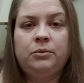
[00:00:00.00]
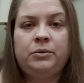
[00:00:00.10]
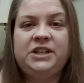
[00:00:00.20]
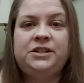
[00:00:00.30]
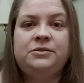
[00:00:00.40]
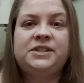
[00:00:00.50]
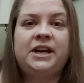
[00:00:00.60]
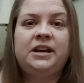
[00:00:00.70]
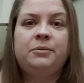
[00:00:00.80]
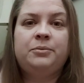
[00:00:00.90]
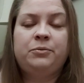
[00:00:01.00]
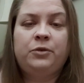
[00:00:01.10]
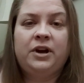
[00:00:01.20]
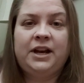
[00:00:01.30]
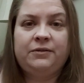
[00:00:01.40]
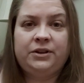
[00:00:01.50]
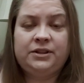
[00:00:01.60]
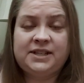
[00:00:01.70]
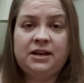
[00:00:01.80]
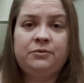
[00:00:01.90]
We do sign up for and want
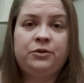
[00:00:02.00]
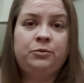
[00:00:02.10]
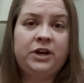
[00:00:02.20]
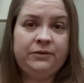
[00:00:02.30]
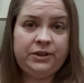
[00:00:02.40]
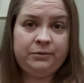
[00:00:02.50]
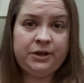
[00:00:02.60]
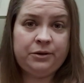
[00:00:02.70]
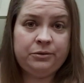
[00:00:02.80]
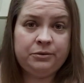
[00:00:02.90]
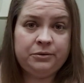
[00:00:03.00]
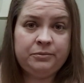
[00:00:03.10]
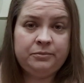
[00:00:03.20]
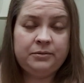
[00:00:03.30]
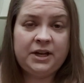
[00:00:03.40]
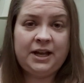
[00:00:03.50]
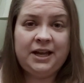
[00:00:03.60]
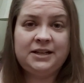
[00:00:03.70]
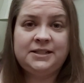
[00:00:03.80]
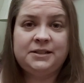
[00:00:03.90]
everything we go through,
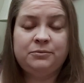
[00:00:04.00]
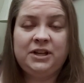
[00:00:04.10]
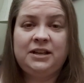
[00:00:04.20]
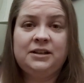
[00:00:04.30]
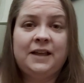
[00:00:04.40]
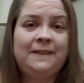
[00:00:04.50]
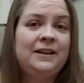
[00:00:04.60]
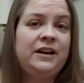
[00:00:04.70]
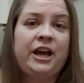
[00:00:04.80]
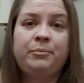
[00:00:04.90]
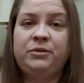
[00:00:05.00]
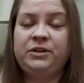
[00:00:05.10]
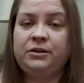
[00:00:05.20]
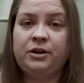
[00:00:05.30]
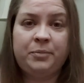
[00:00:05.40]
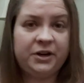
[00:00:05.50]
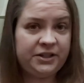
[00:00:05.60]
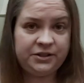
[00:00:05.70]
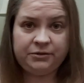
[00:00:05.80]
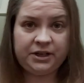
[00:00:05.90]
and nothing can happen without all
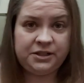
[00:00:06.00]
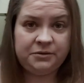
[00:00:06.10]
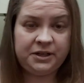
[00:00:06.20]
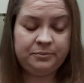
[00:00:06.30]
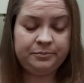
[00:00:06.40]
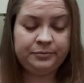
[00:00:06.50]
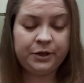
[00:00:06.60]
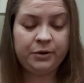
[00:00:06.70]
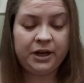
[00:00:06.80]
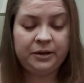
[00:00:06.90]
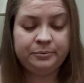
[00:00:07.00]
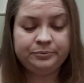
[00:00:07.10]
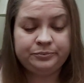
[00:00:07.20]
parties agreeing to it. Okay.